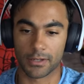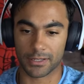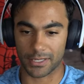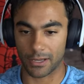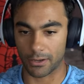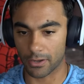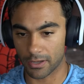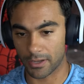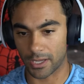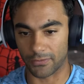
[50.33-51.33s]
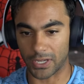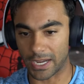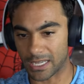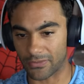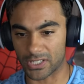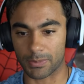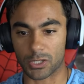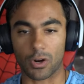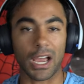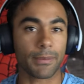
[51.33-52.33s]
So if you guys haven't
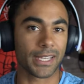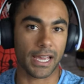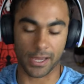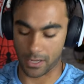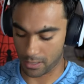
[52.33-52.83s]
subscribed yet,